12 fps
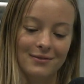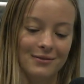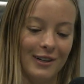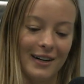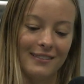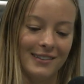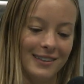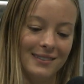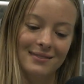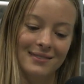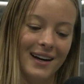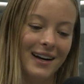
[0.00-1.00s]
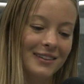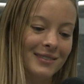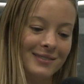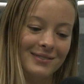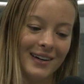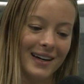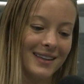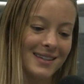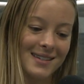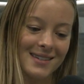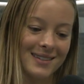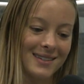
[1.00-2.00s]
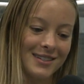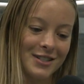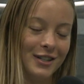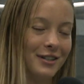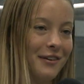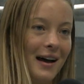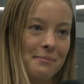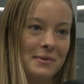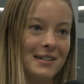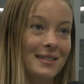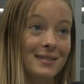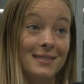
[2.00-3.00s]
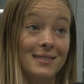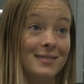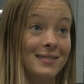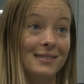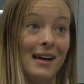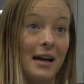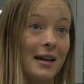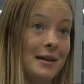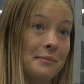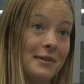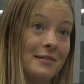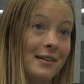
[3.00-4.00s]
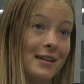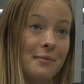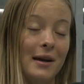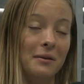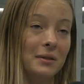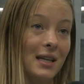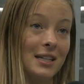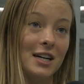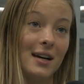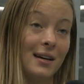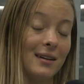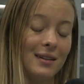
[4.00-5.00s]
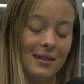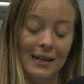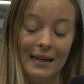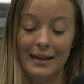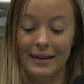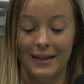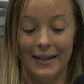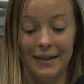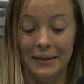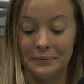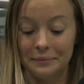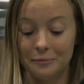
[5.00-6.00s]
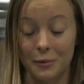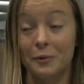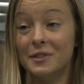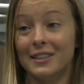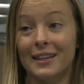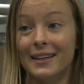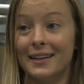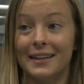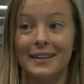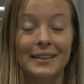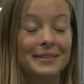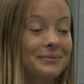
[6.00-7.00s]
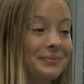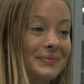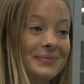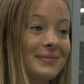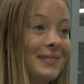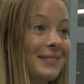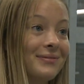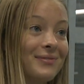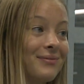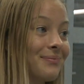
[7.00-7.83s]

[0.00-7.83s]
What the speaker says: whatever, like, this shouldn't have happened. I can't believe that he paid with a check. What was he thinking? Yeah, and